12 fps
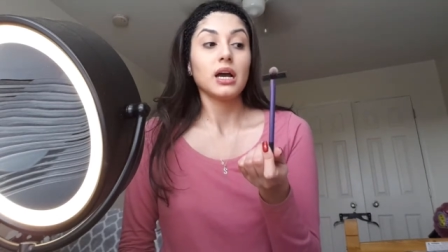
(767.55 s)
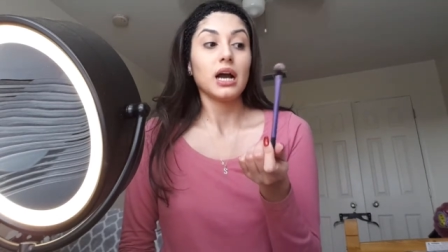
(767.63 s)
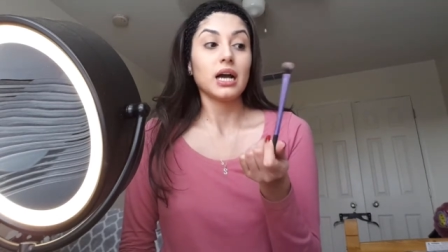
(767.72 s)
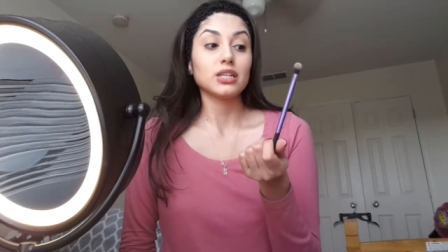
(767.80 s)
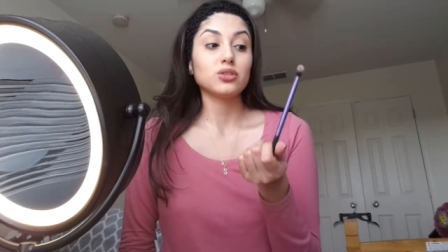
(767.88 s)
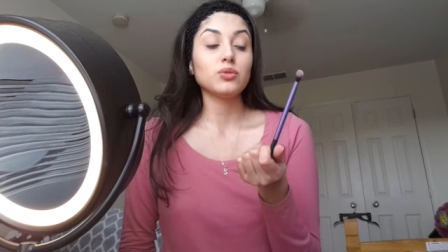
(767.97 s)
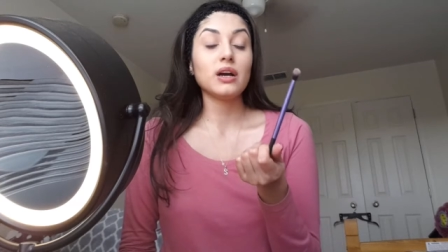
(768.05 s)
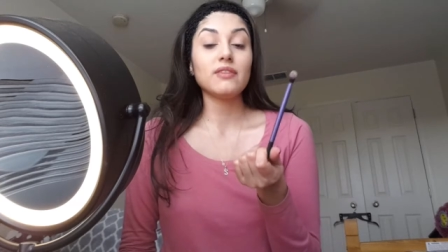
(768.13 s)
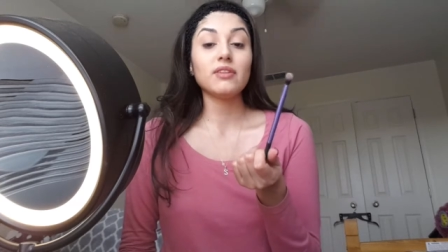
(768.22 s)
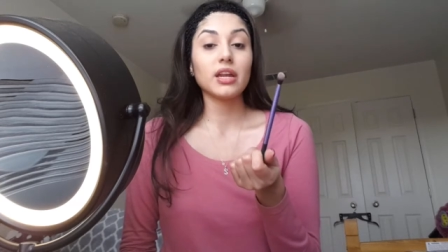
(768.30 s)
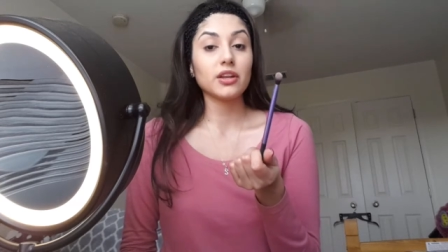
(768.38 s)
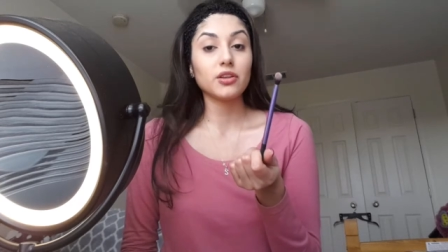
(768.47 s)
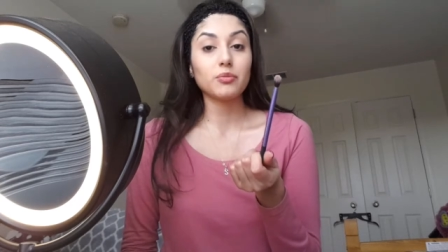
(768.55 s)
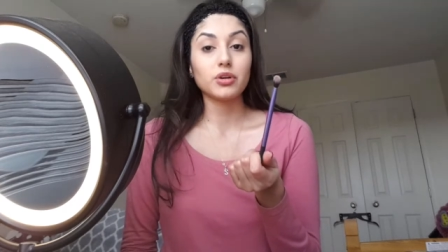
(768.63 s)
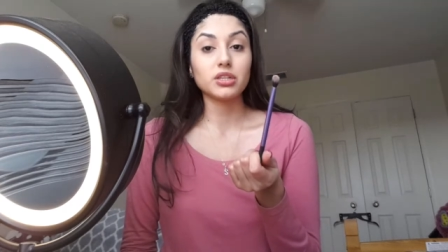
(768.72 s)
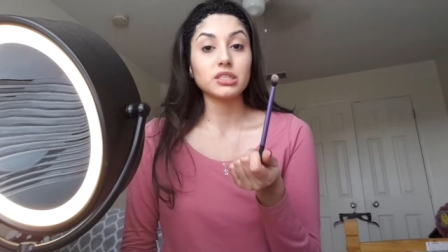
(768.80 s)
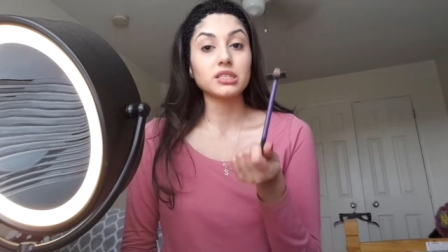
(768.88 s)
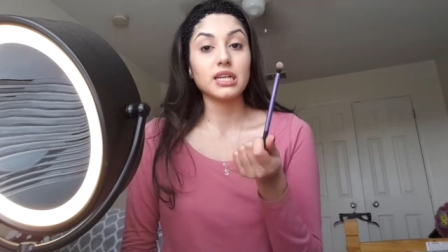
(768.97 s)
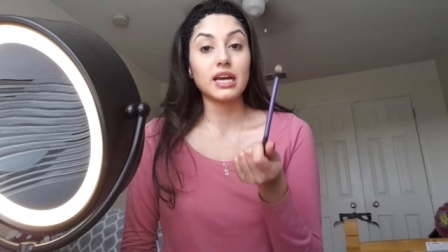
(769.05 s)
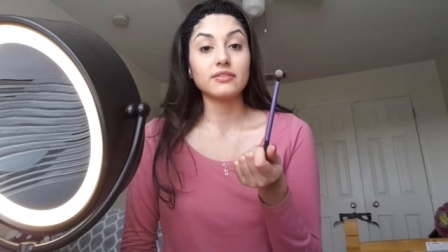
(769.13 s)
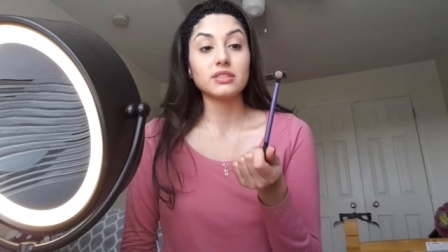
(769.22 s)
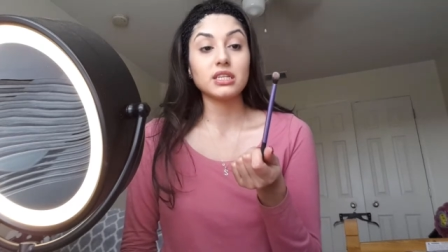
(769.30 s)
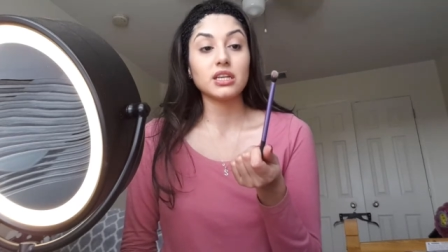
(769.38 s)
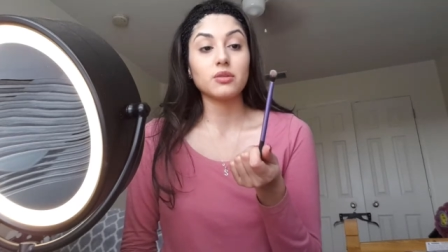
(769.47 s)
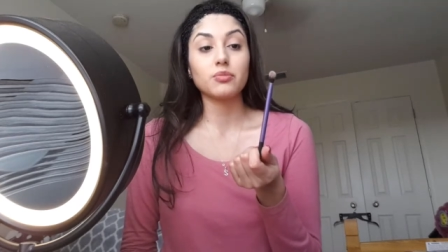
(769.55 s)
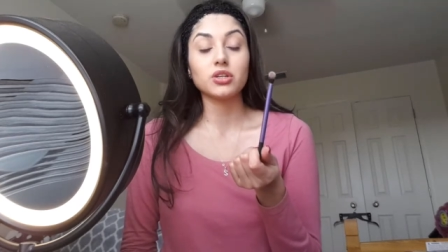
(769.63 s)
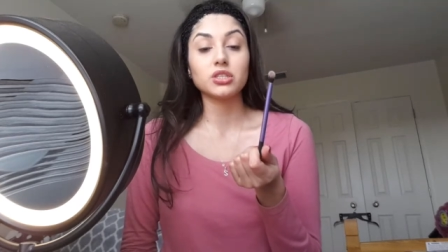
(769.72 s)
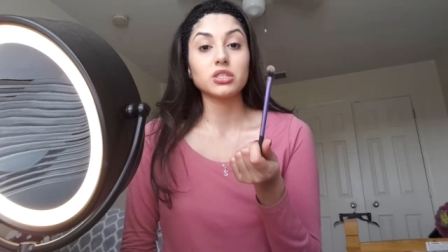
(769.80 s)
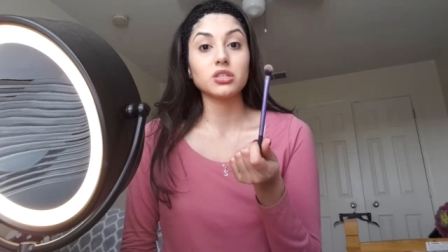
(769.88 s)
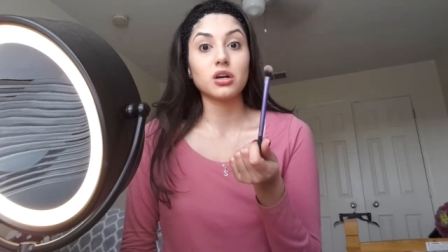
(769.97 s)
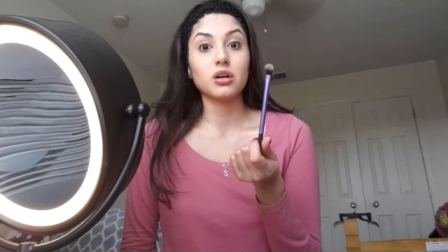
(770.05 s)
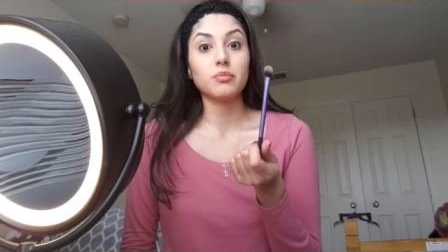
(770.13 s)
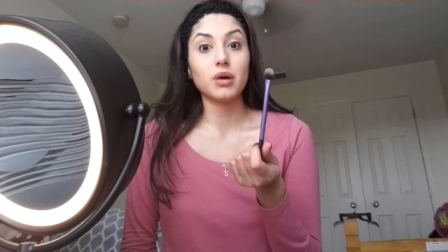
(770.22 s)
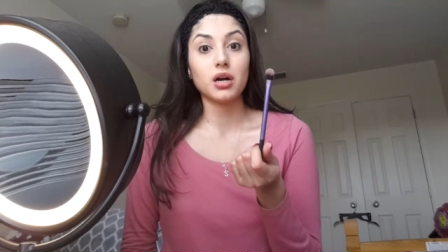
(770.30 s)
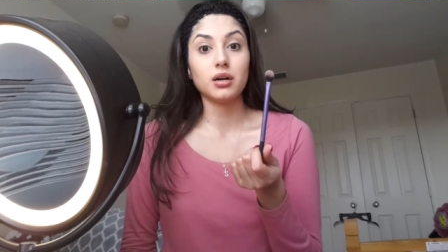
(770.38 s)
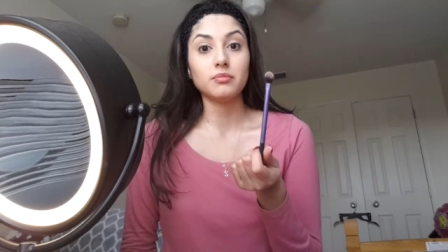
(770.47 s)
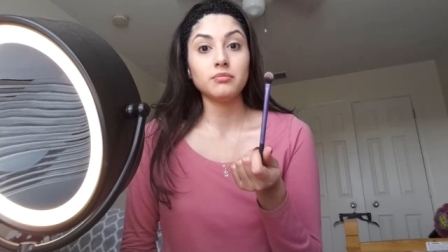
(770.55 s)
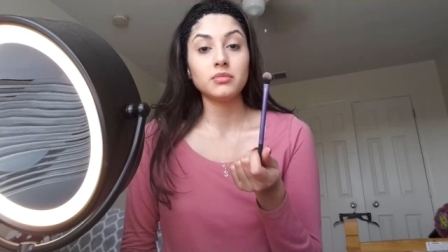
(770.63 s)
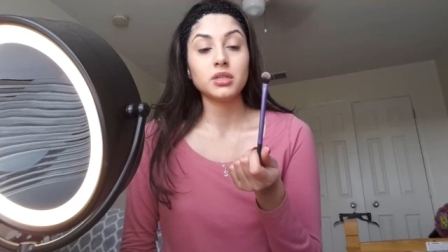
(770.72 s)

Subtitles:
I do have a lot of their brushes, and I have to say their brushes are bomb.